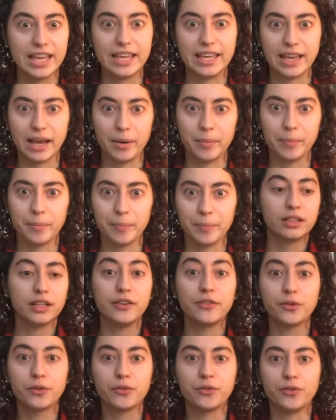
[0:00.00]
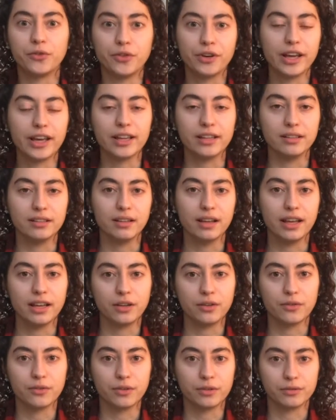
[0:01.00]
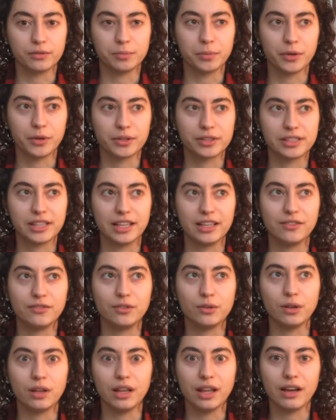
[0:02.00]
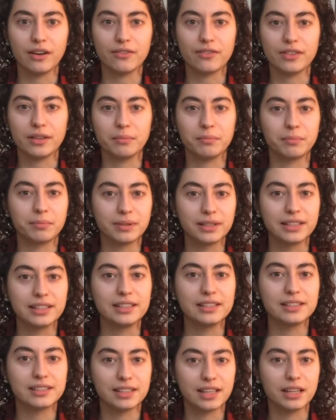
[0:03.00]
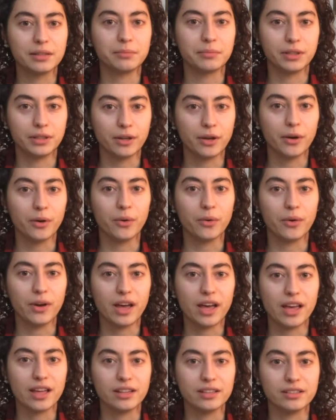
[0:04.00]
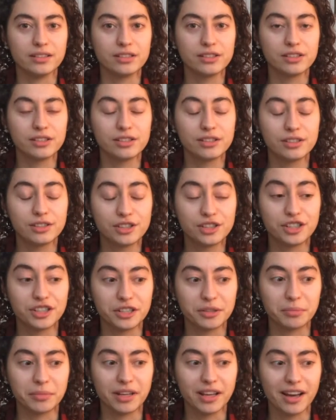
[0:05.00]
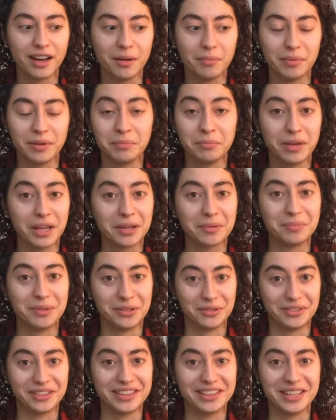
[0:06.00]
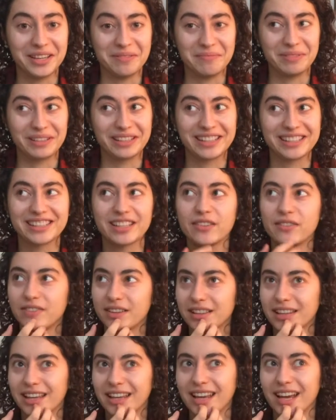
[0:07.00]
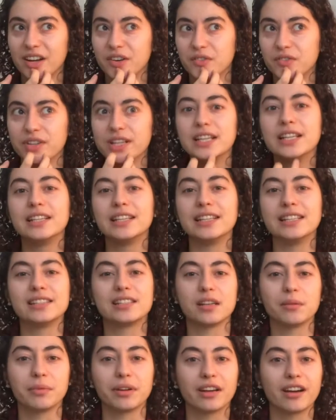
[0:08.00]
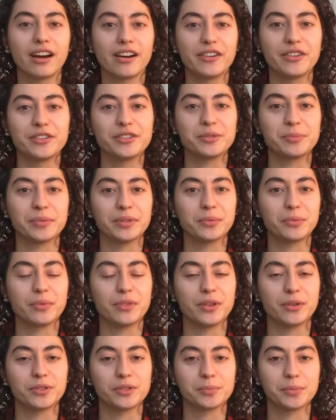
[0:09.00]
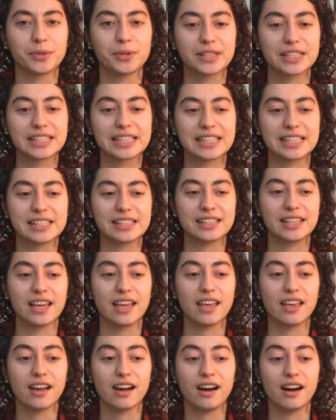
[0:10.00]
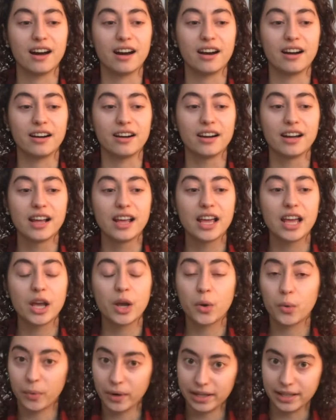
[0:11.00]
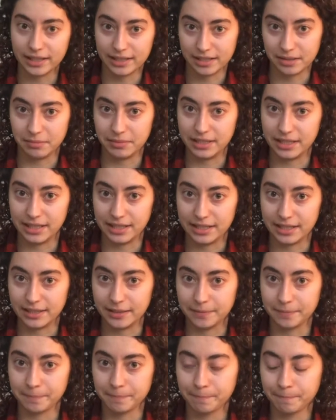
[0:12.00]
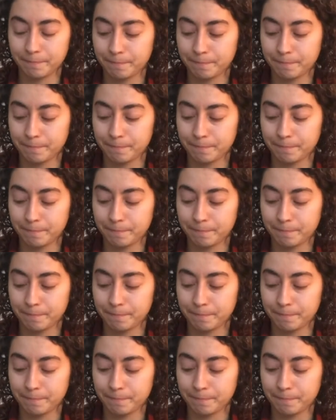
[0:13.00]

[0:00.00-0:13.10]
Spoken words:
Yeah, if you've read any of those books, and if you love them, please let me know and cheer me up and make me read them, because I feel like I really need some encouragement for those books, because they are quite intimidating.